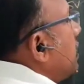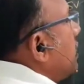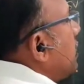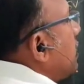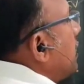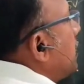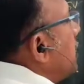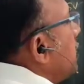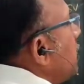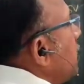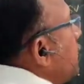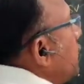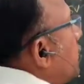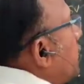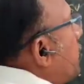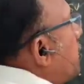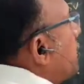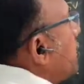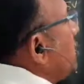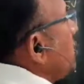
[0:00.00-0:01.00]
then you
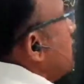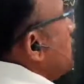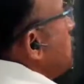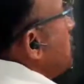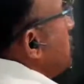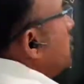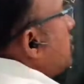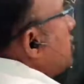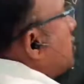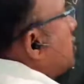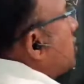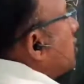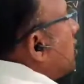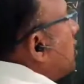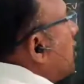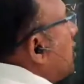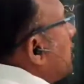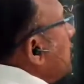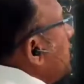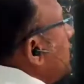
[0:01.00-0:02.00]
need to
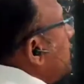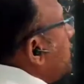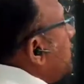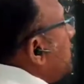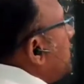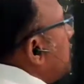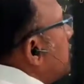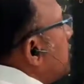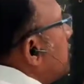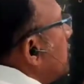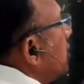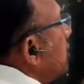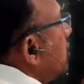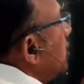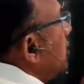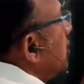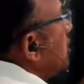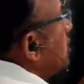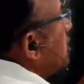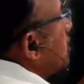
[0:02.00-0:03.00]
draw
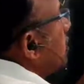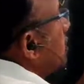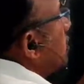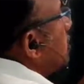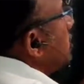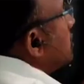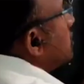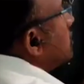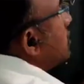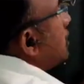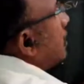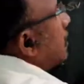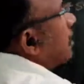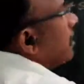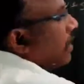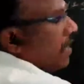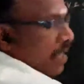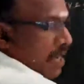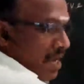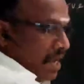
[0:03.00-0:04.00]
this circle.